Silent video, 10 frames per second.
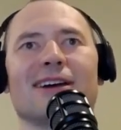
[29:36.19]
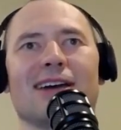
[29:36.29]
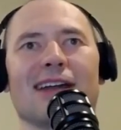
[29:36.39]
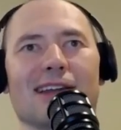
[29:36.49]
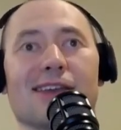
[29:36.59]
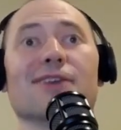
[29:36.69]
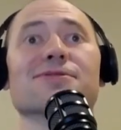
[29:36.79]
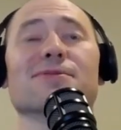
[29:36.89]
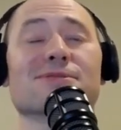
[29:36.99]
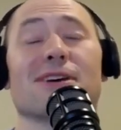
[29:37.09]
And it gives
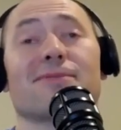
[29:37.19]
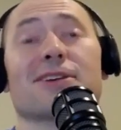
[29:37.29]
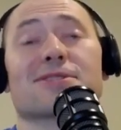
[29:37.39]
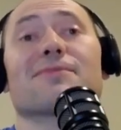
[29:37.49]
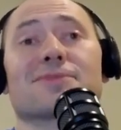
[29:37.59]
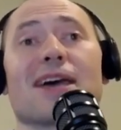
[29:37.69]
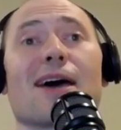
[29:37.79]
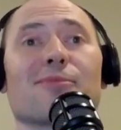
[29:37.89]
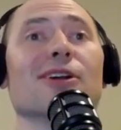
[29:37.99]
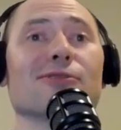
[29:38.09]
them something that something's
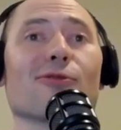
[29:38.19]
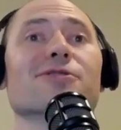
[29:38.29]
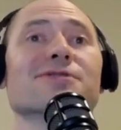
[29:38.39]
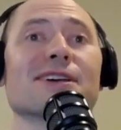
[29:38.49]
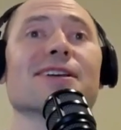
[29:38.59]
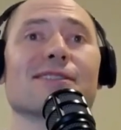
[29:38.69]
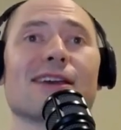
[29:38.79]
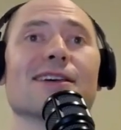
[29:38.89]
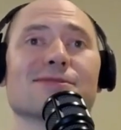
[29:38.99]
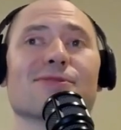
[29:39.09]
happening. The worst thing
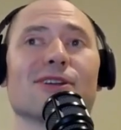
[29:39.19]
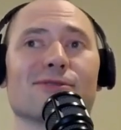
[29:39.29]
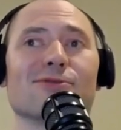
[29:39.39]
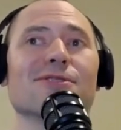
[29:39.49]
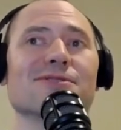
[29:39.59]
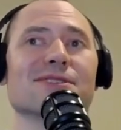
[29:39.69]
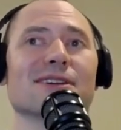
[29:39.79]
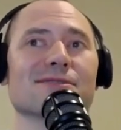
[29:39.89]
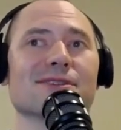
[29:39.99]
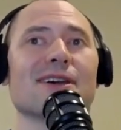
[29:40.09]
is when you do these
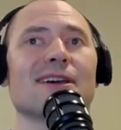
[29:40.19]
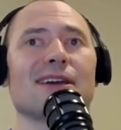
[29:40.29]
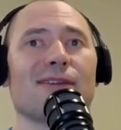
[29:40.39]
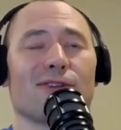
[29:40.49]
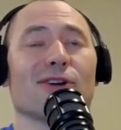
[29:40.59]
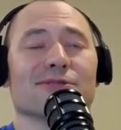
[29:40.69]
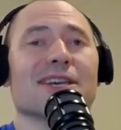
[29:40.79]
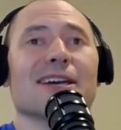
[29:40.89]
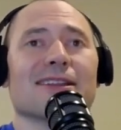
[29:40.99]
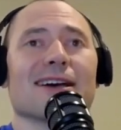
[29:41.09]
things, if you don't
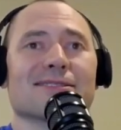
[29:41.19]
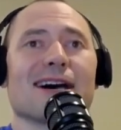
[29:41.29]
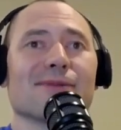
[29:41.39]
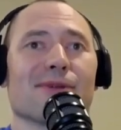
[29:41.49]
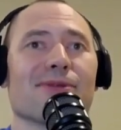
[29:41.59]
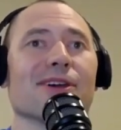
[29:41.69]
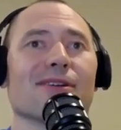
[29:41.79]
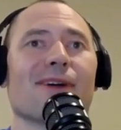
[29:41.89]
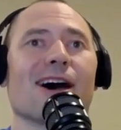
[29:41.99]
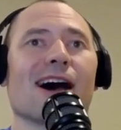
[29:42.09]
take that time to think
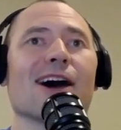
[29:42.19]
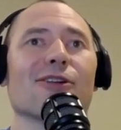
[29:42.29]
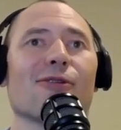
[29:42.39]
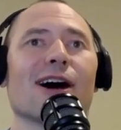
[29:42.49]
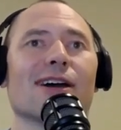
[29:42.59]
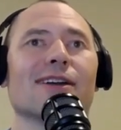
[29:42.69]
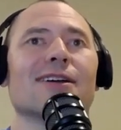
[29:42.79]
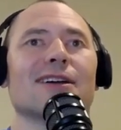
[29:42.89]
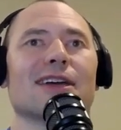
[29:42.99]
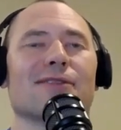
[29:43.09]
about how do I
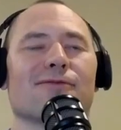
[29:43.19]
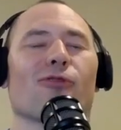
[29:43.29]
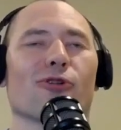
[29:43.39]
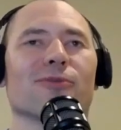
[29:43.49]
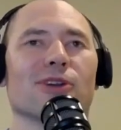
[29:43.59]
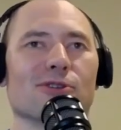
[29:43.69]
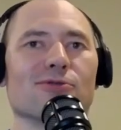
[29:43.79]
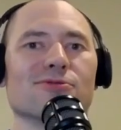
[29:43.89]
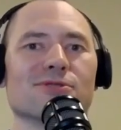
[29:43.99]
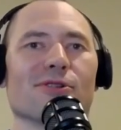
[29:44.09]
inform the
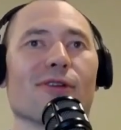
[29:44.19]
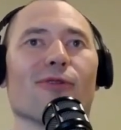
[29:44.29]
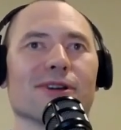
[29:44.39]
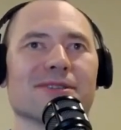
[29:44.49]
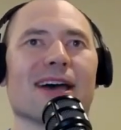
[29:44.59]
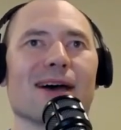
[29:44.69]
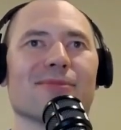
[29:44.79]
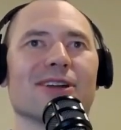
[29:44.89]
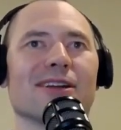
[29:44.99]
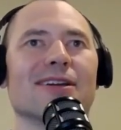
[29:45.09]
user of what's
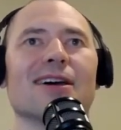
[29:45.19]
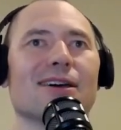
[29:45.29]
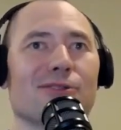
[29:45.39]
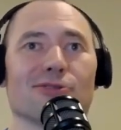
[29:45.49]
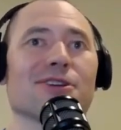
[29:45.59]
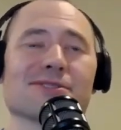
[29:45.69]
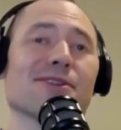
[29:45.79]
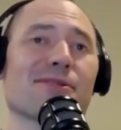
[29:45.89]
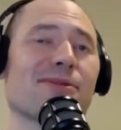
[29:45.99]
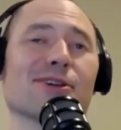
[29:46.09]
happening, they're just
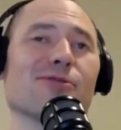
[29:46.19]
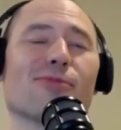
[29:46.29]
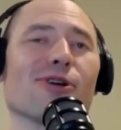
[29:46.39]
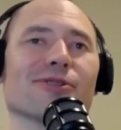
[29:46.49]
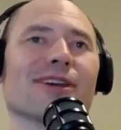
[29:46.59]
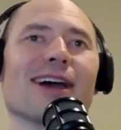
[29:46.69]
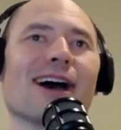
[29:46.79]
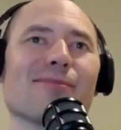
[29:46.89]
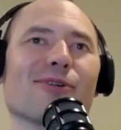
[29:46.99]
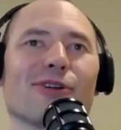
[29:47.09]
going to think you broke the
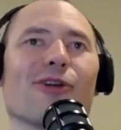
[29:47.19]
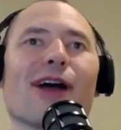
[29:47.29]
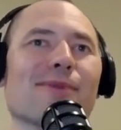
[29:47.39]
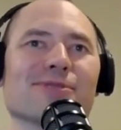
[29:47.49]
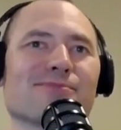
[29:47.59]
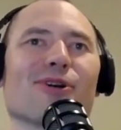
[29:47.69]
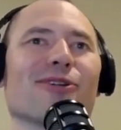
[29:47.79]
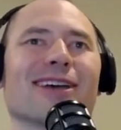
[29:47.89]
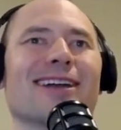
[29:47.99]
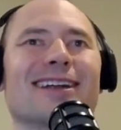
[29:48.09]
app or your app is
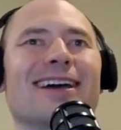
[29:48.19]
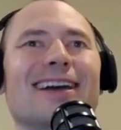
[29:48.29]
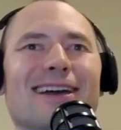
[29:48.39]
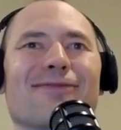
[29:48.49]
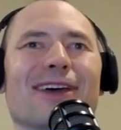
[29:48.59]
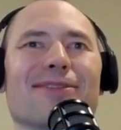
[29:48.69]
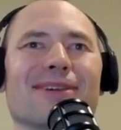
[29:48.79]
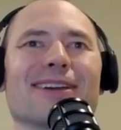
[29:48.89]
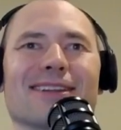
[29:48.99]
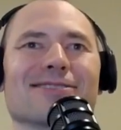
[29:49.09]
broken if they
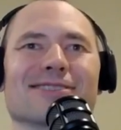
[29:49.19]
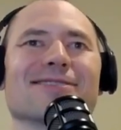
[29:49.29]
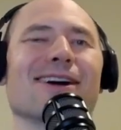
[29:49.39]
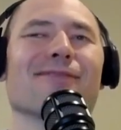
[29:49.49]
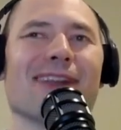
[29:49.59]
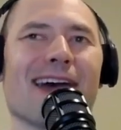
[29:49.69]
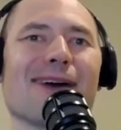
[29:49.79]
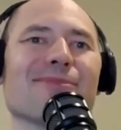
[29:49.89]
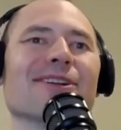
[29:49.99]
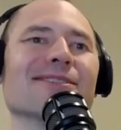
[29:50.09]
think there's just nothing
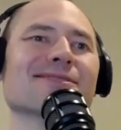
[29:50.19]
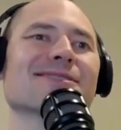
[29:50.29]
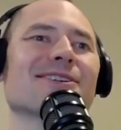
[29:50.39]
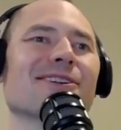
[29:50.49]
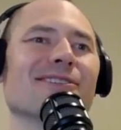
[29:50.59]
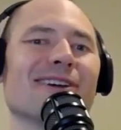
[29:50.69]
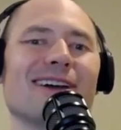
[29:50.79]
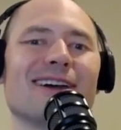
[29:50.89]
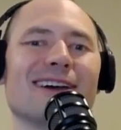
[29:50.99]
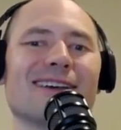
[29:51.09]
happening. So
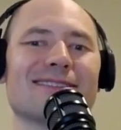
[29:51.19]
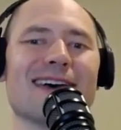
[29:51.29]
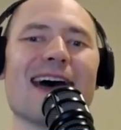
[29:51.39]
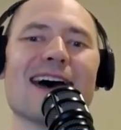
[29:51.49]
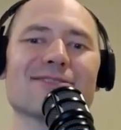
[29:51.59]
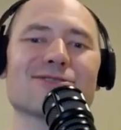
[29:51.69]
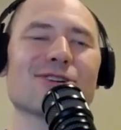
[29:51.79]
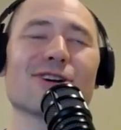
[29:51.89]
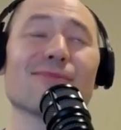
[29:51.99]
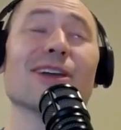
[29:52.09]
that
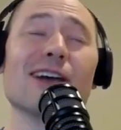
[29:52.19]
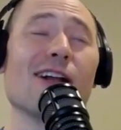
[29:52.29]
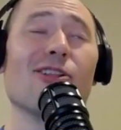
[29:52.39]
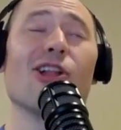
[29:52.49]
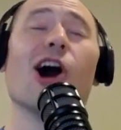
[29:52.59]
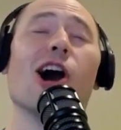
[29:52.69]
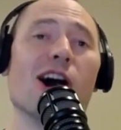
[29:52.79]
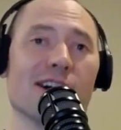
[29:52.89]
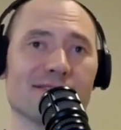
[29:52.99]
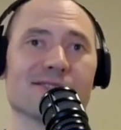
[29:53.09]
took me a
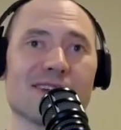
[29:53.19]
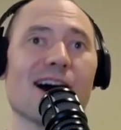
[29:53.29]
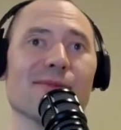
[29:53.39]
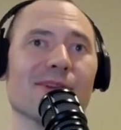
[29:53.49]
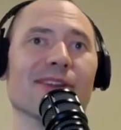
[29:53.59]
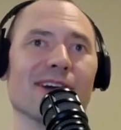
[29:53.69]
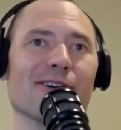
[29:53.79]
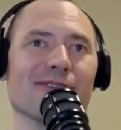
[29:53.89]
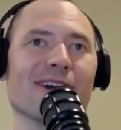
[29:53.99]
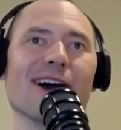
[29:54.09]
long time to
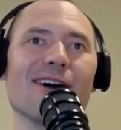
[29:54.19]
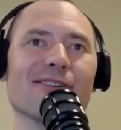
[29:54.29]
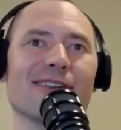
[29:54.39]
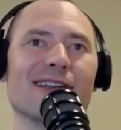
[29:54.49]
nail down.